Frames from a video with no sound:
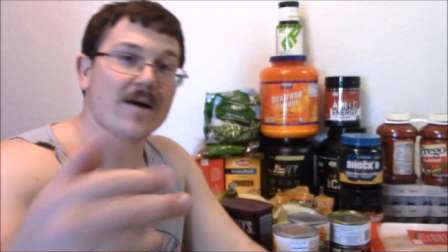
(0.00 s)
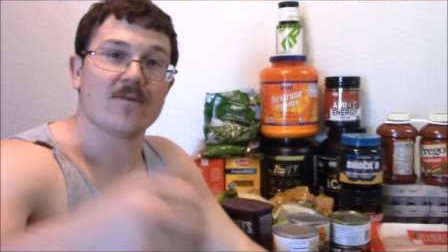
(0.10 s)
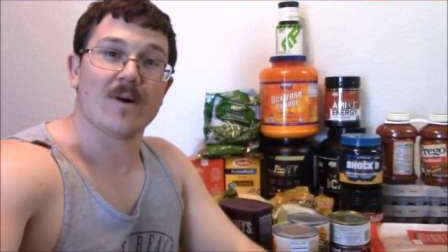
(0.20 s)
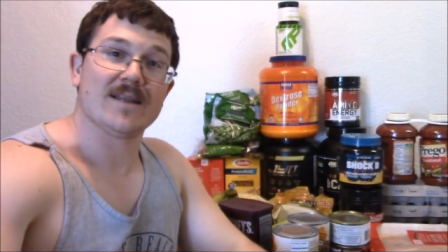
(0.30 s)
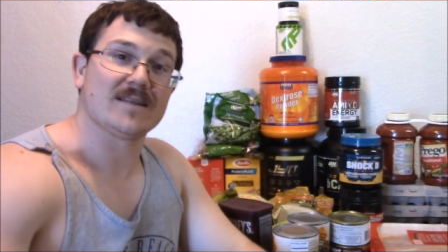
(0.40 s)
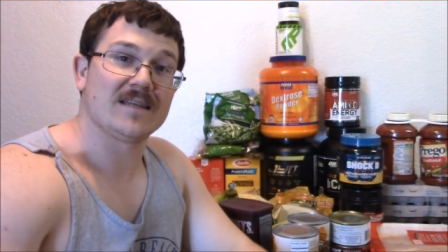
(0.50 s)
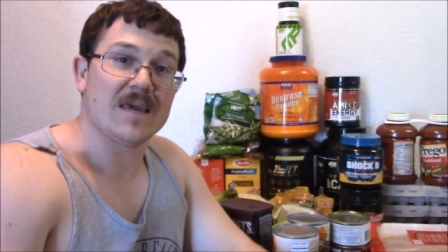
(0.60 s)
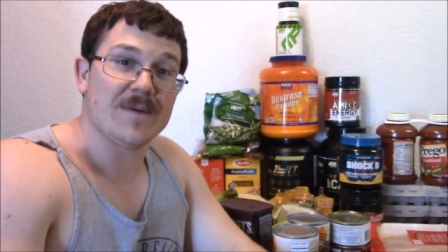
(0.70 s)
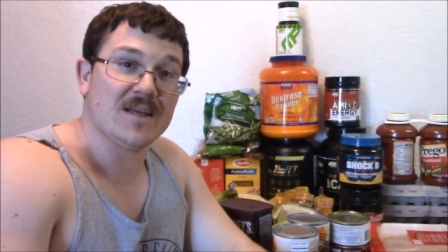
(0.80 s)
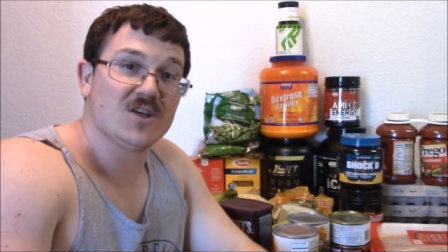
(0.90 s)
everyone, this is
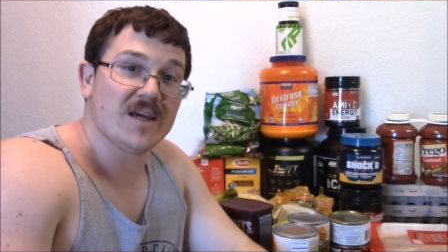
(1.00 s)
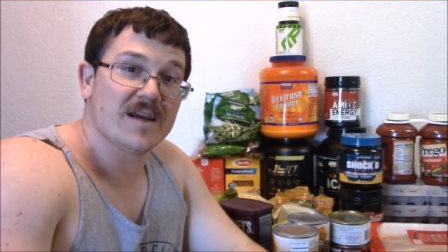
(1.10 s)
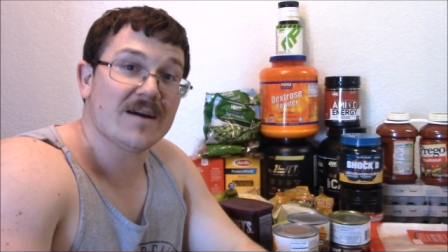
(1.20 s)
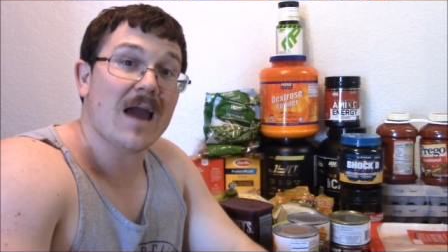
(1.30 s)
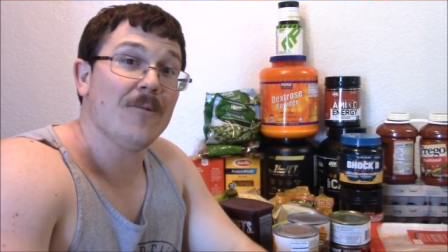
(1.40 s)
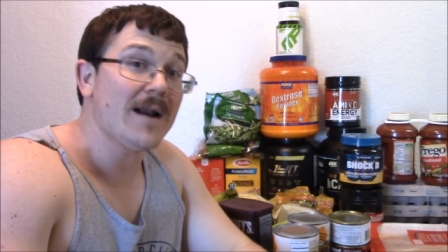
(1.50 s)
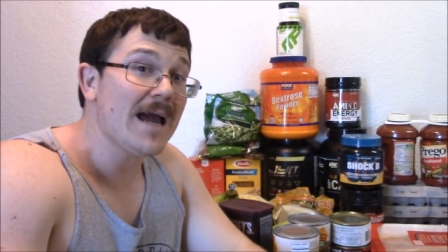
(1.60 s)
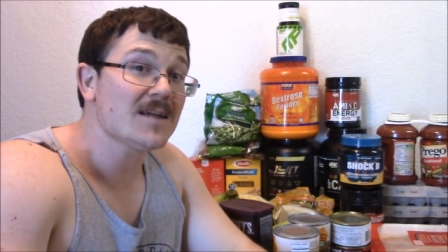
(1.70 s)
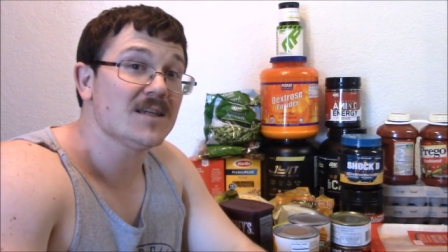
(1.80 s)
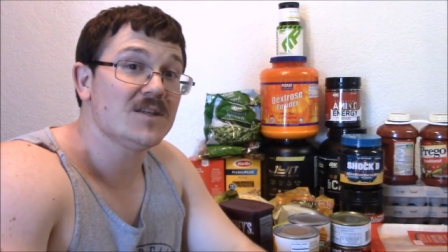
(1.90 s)
DPG here, and we're
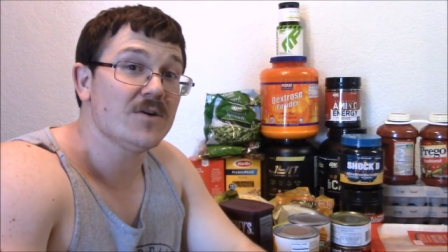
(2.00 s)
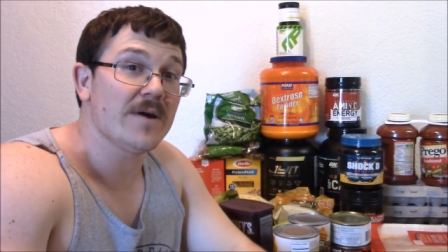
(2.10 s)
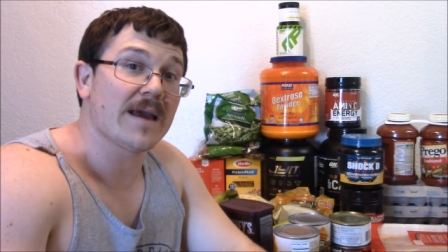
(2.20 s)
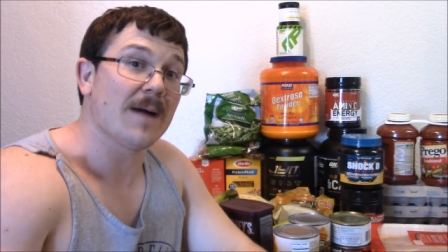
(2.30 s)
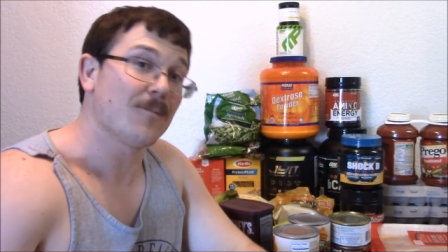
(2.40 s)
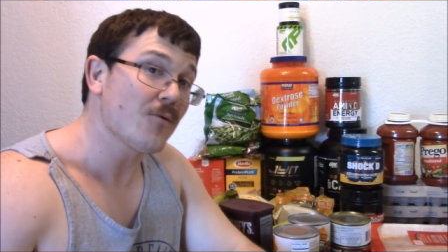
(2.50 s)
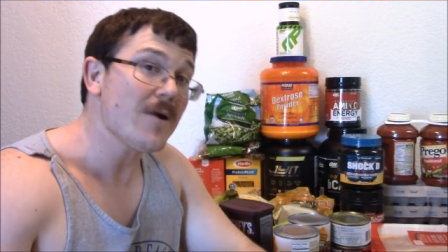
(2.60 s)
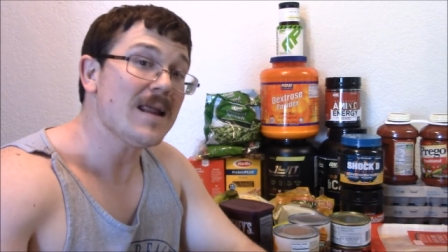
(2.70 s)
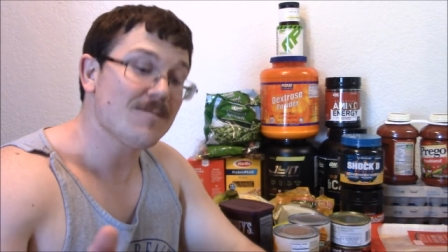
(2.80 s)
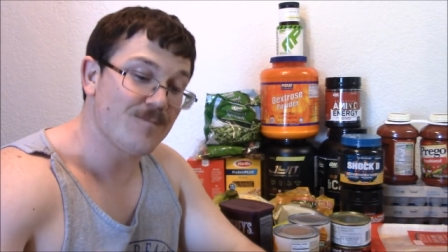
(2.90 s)
actually doing a
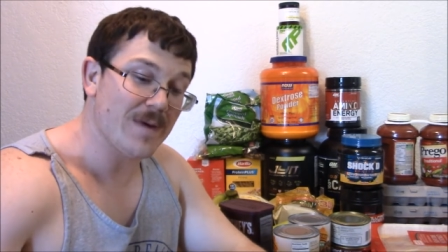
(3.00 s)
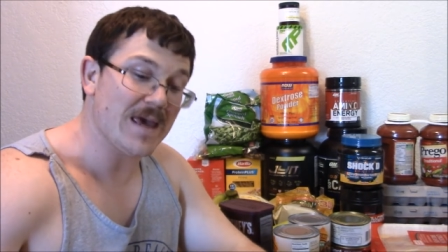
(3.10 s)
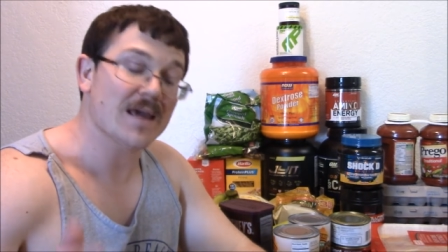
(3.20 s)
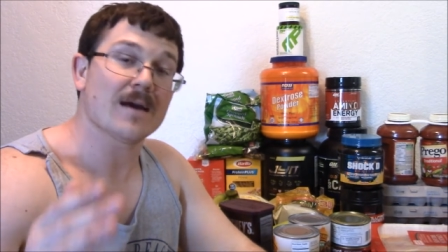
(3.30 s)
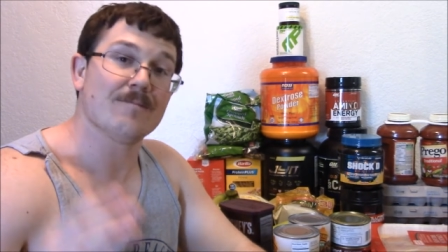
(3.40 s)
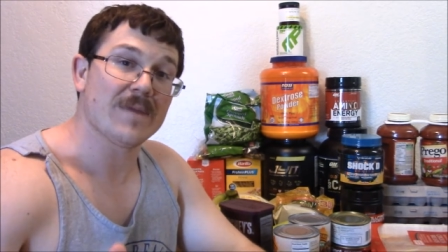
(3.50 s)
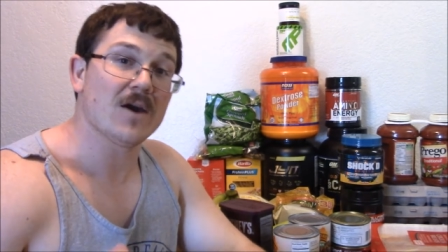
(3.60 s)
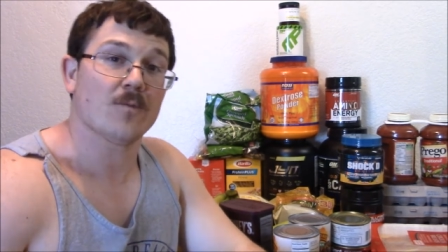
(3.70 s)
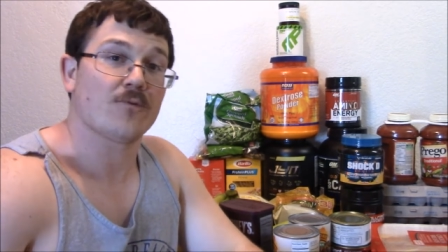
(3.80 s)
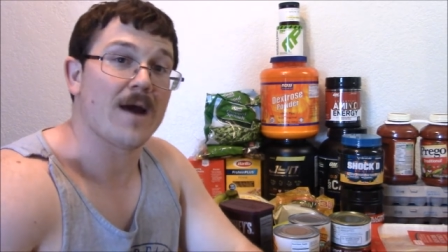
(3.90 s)
pretty big
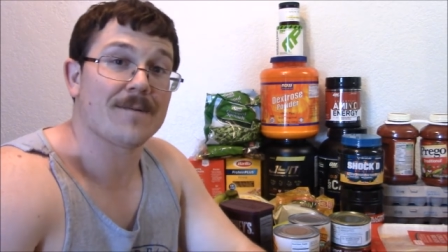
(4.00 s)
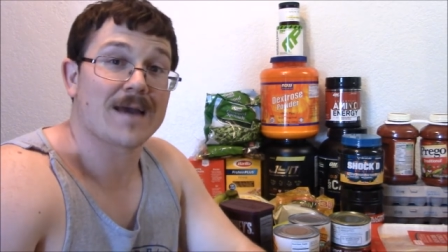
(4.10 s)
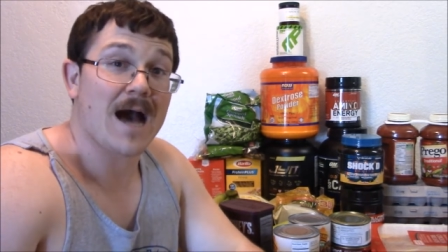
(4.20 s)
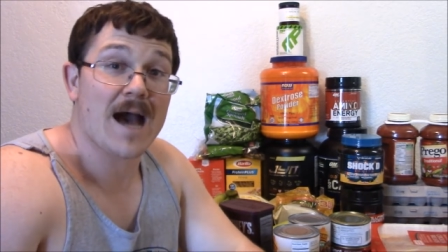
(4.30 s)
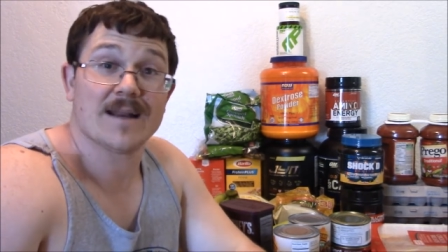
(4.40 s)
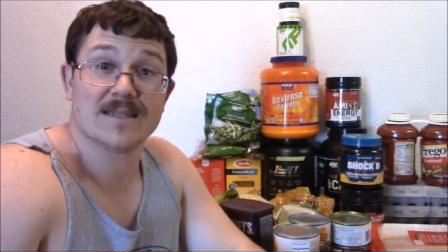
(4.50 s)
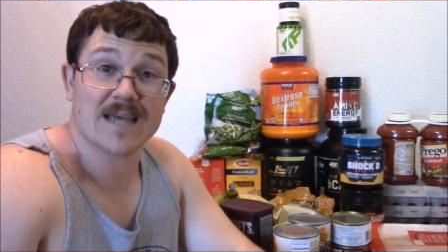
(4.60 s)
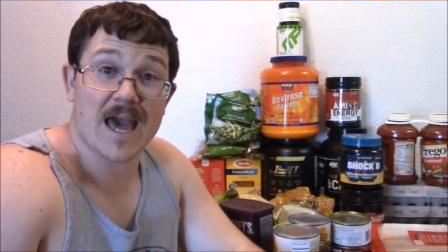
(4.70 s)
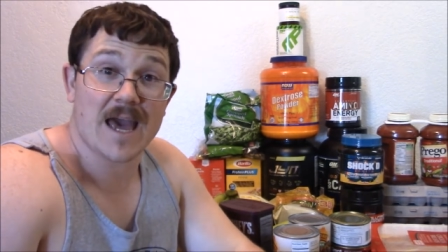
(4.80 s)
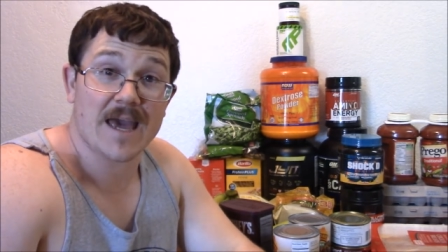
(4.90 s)
meal prep kind of
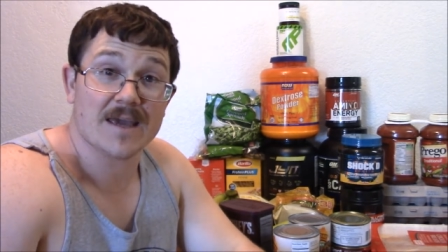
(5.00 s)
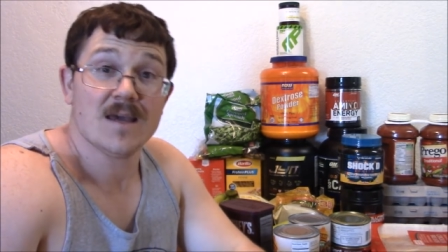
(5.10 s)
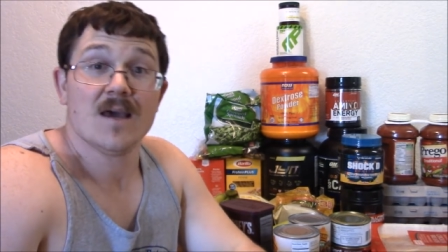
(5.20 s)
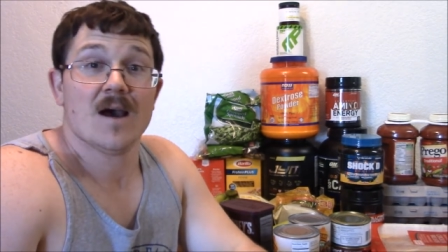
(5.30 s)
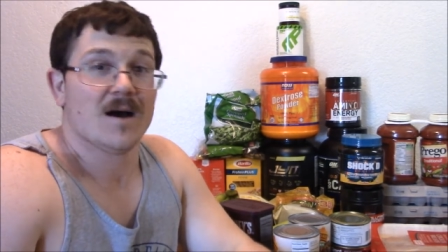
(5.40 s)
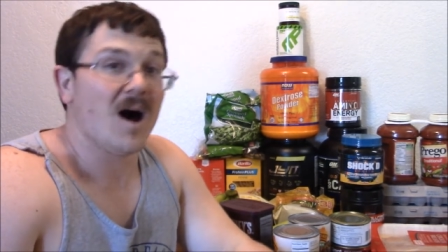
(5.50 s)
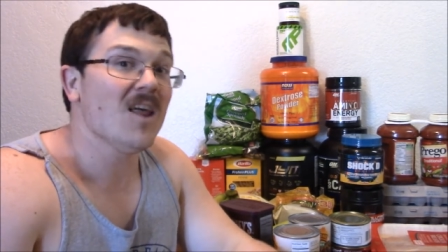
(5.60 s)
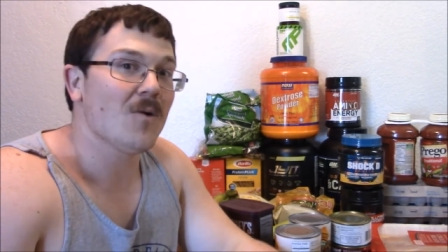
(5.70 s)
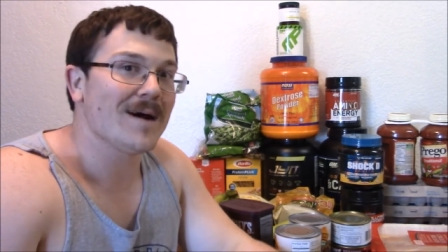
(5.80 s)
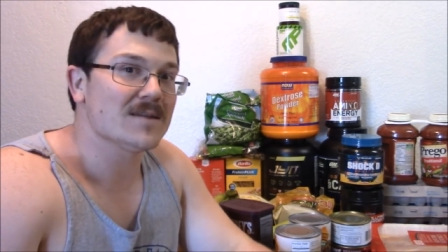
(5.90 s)
day.
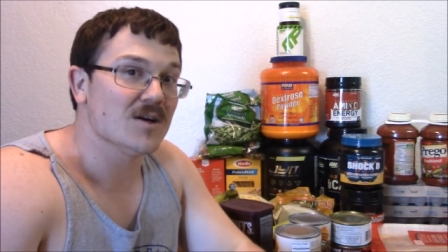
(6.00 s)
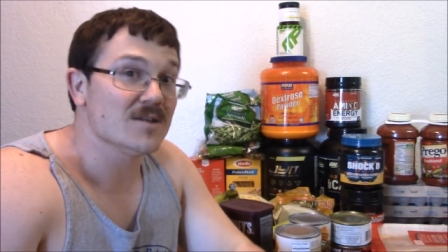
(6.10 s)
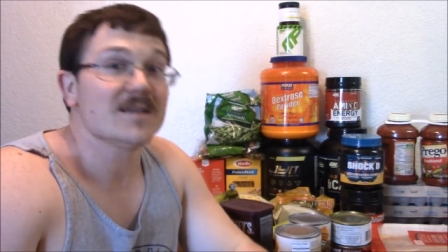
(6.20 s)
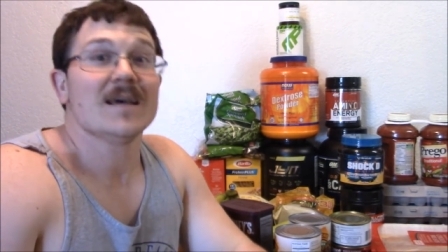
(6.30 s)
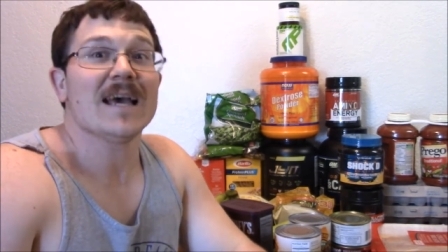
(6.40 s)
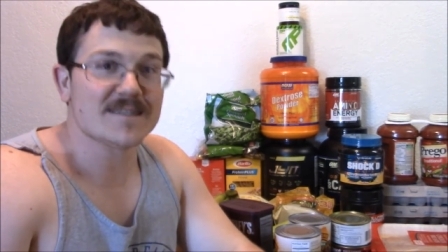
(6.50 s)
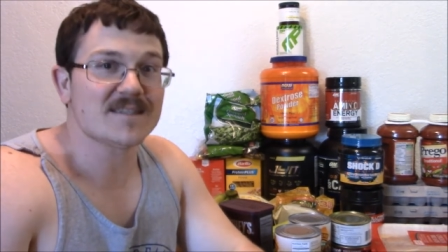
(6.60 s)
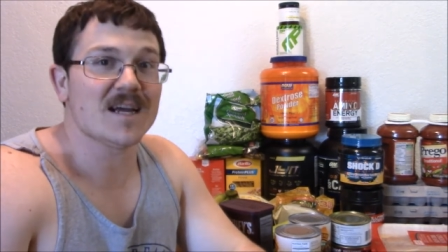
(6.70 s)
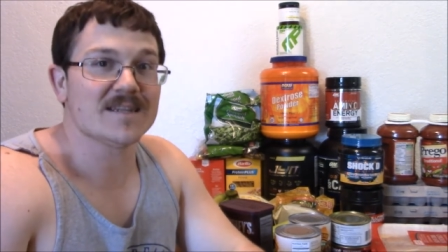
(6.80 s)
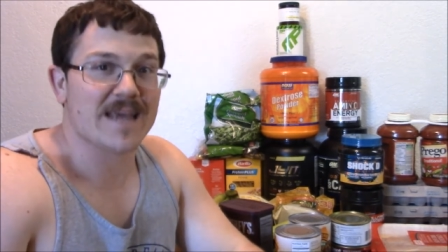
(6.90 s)
Otherwise known as
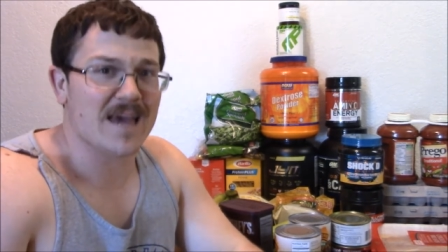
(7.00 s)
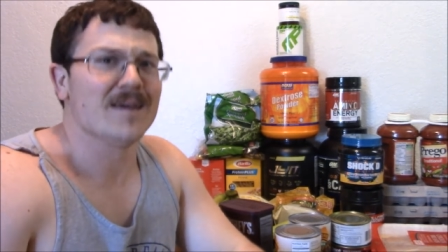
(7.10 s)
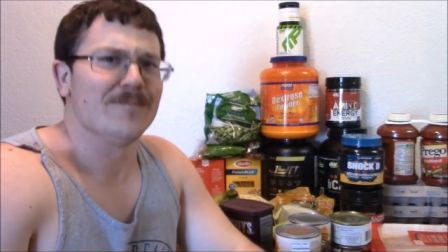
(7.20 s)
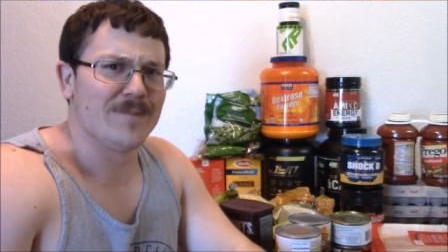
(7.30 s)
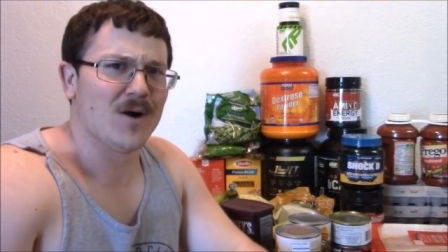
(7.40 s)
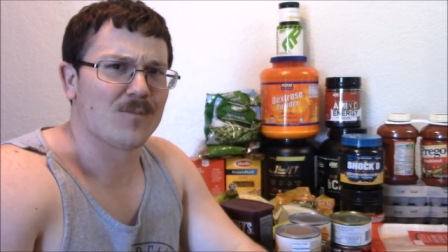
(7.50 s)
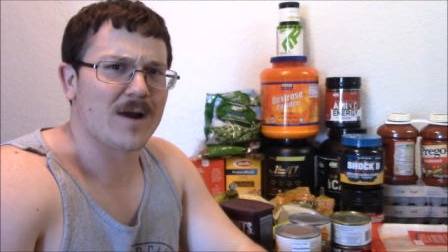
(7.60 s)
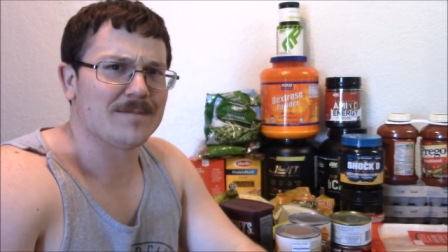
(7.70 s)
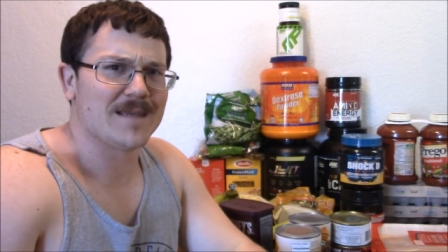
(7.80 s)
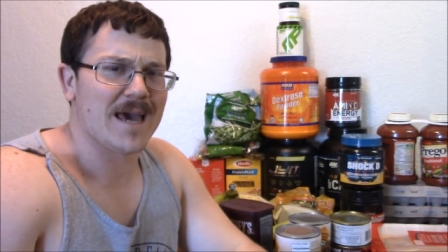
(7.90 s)
Sunday meal
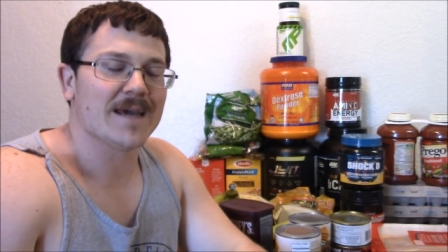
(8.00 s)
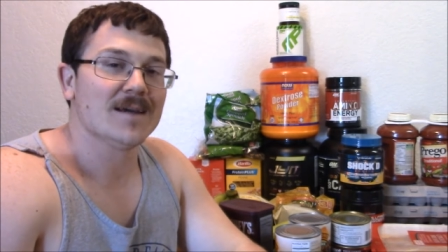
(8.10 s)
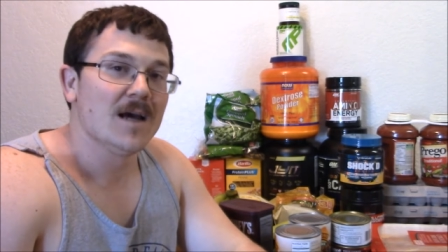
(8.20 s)
prep day.